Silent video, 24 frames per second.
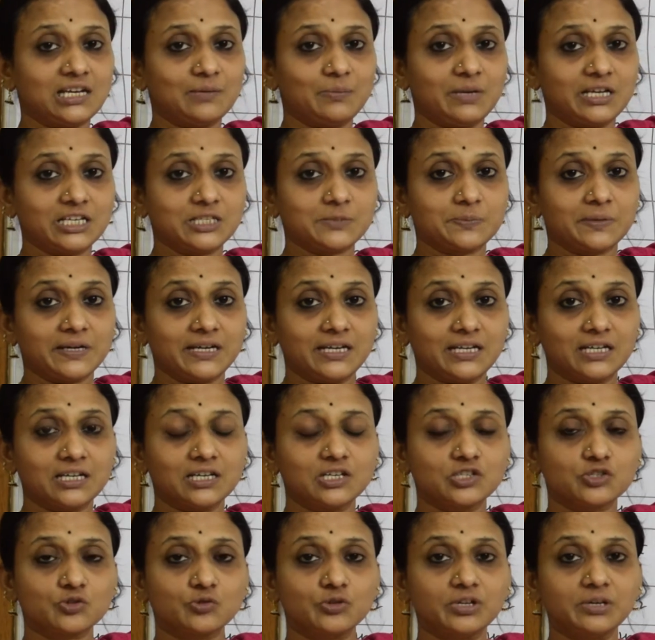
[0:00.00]
I'll be
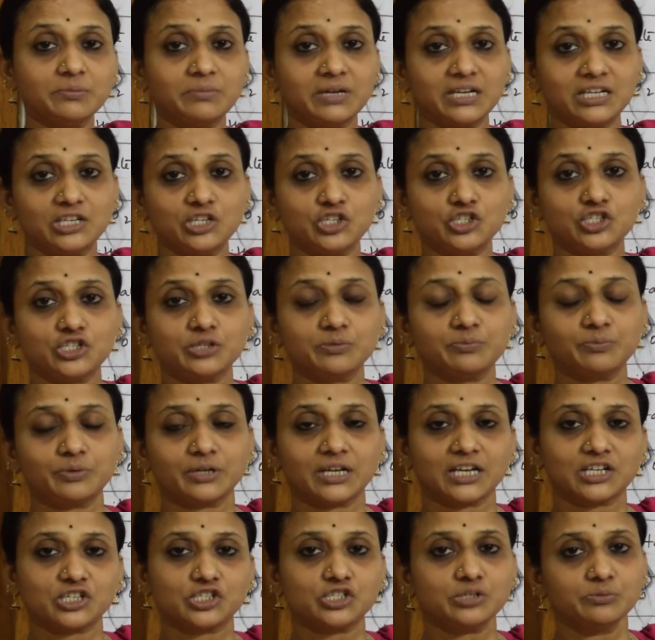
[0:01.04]
explaining sodium, magnesium,
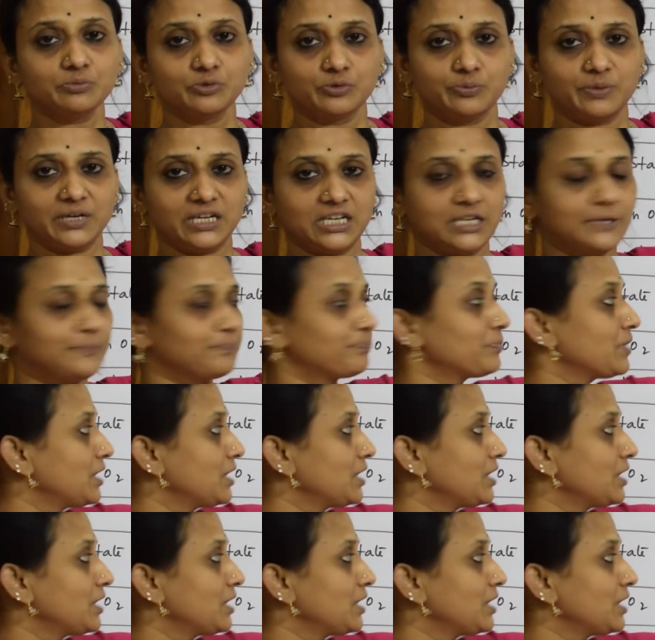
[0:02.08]
potassium, rubidium,